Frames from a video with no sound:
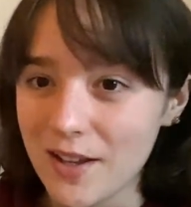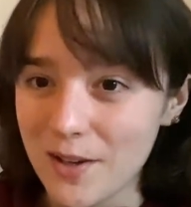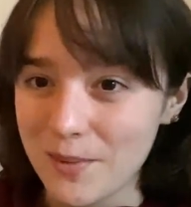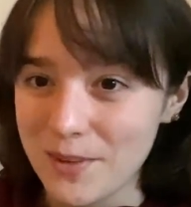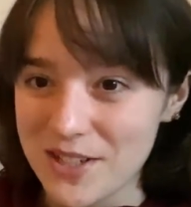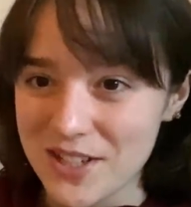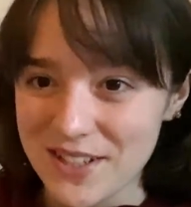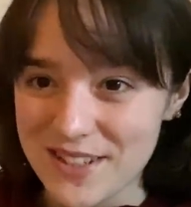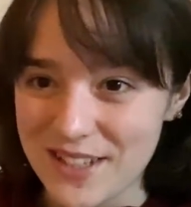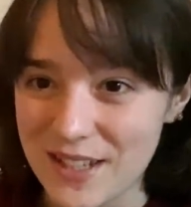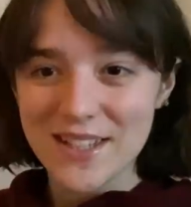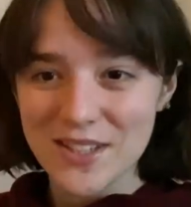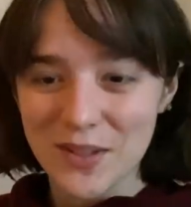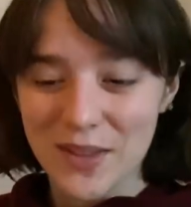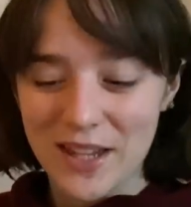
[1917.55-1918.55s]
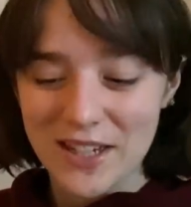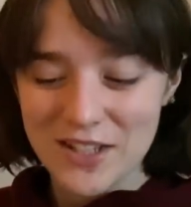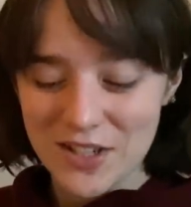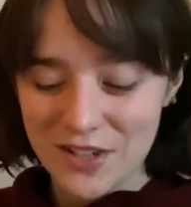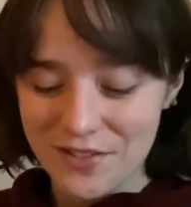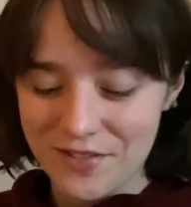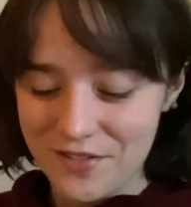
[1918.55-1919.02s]
we shall see. So that is
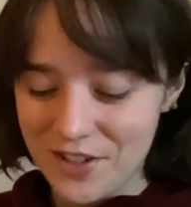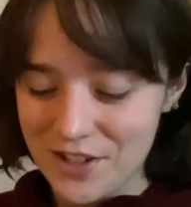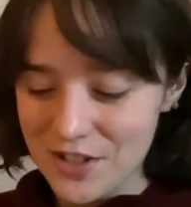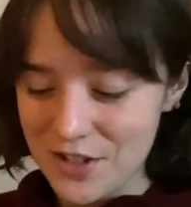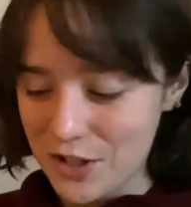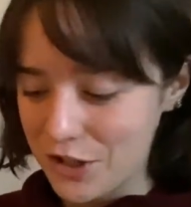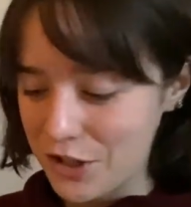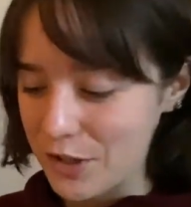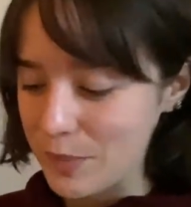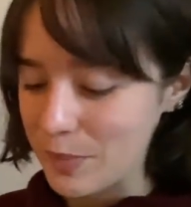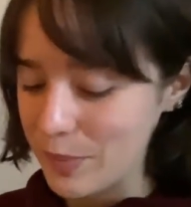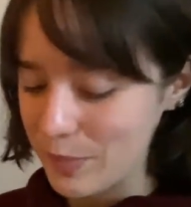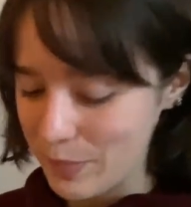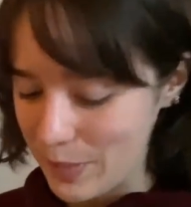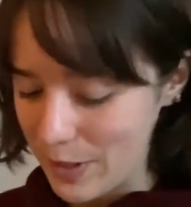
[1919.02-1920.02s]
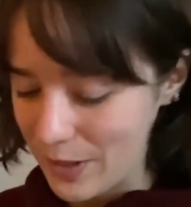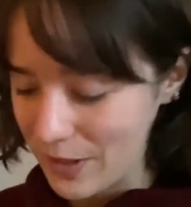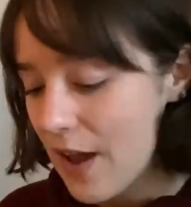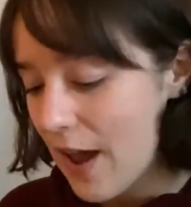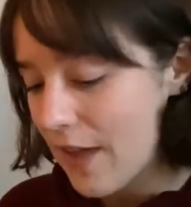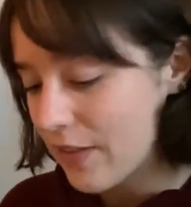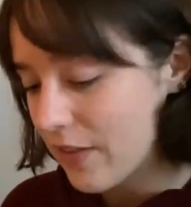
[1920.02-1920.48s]
our first group
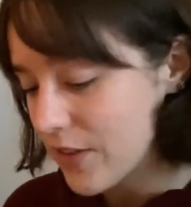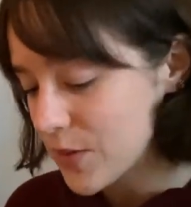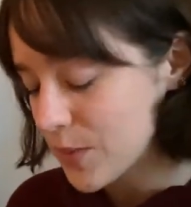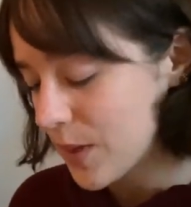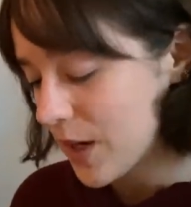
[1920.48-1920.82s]
book. And then this one